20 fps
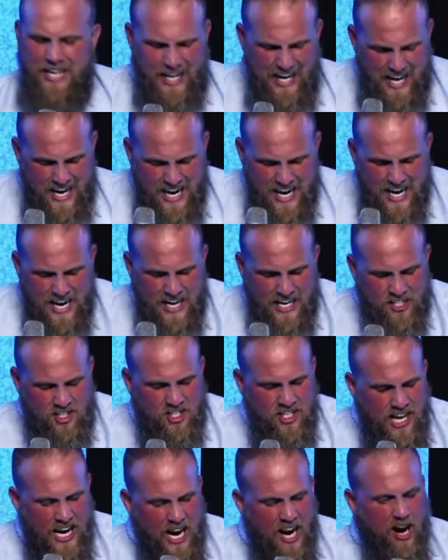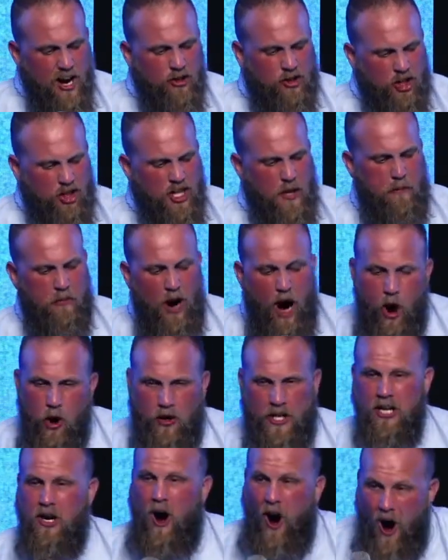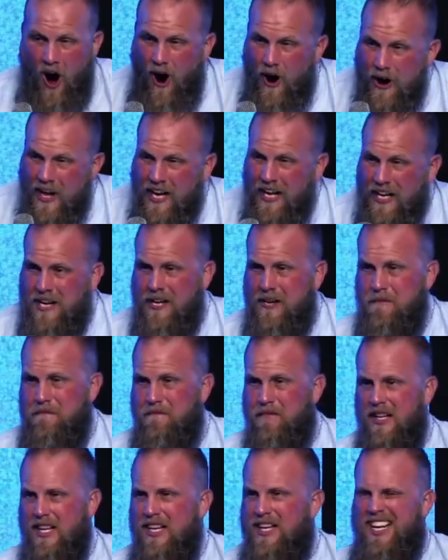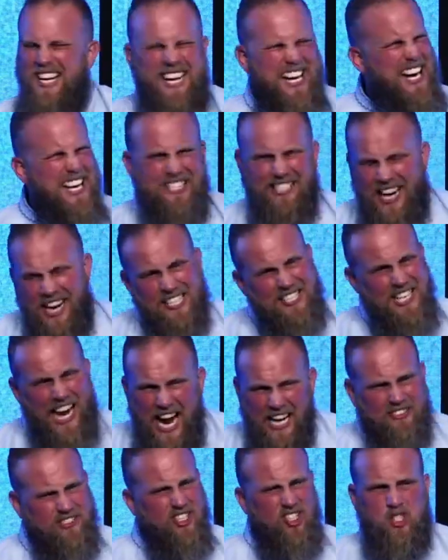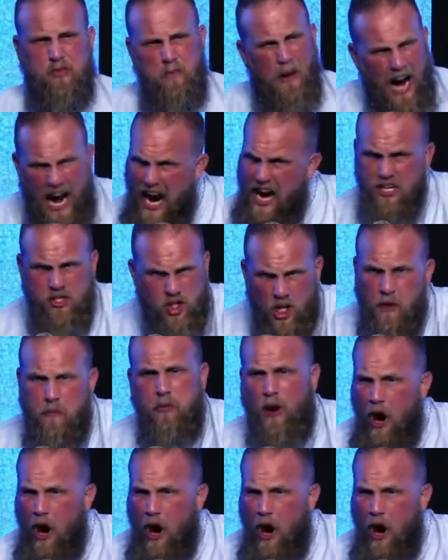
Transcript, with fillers: He is near to the brokenhearted. He does not despise your